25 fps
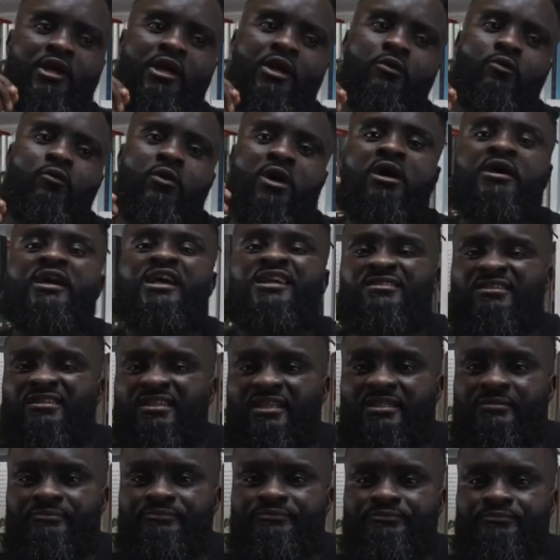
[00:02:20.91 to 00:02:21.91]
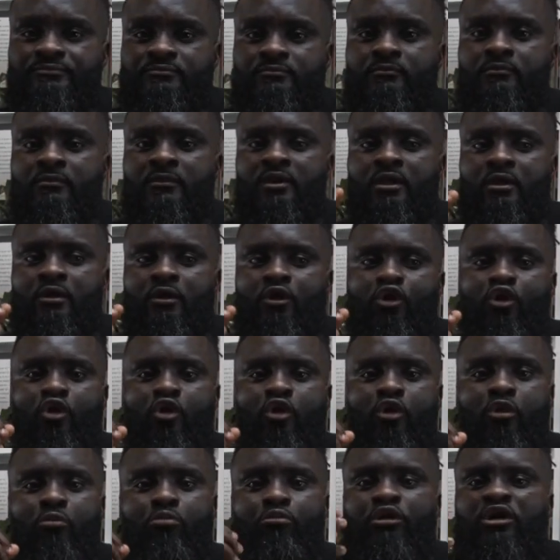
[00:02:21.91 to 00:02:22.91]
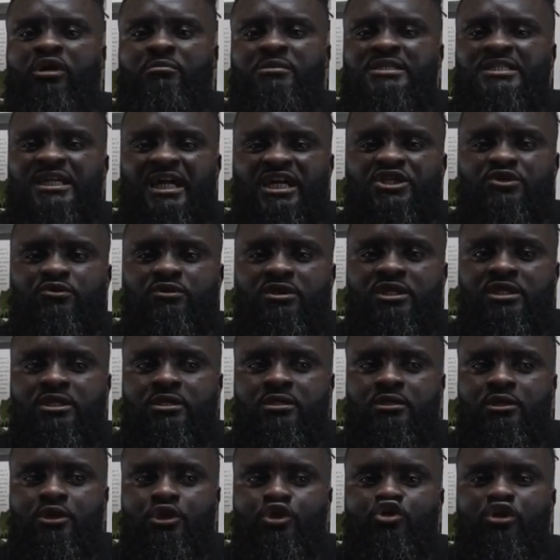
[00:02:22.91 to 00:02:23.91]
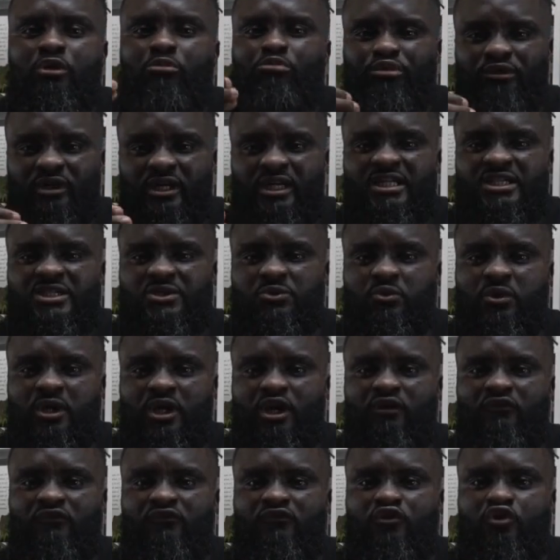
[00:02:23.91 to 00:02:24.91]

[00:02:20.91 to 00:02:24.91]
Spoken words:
Well, here's the thing, boredom is actually your brain's way of